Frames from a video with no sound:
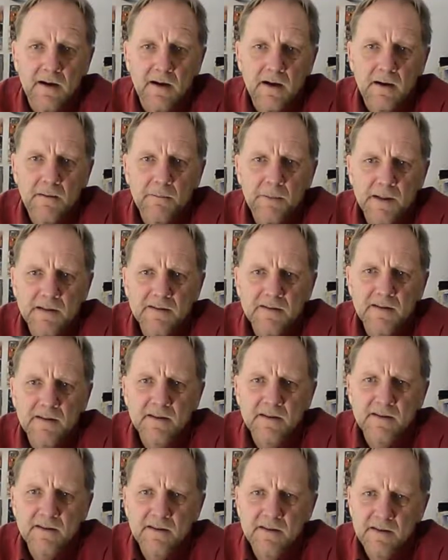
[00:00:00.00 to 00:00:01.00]
But
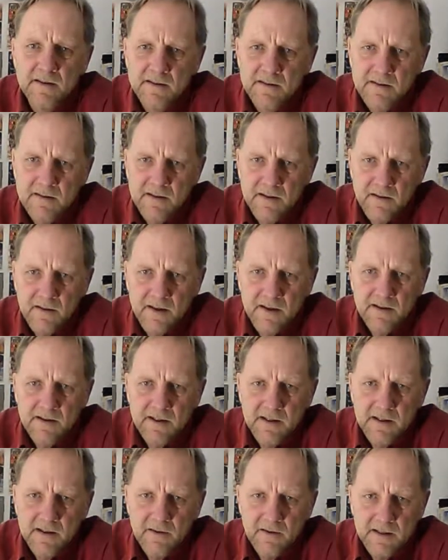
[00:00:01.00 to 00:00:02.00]
the
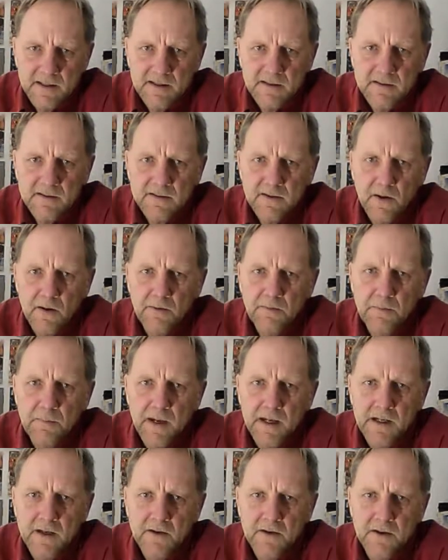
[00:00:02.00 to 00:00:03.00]
decrease of
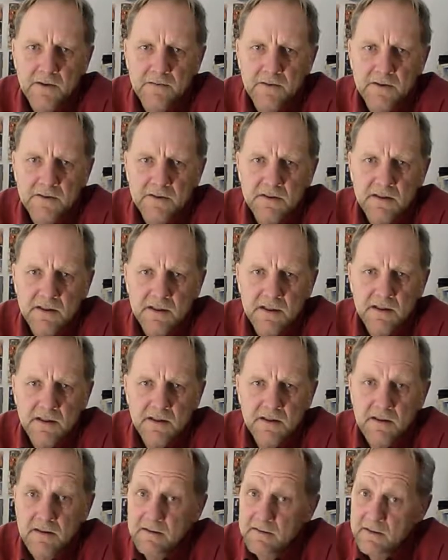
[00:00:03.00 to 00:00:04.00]

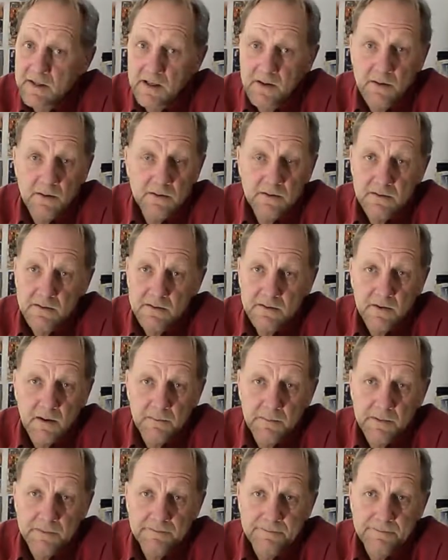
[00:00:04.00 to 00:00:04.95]
biodiversity they couldn't stop.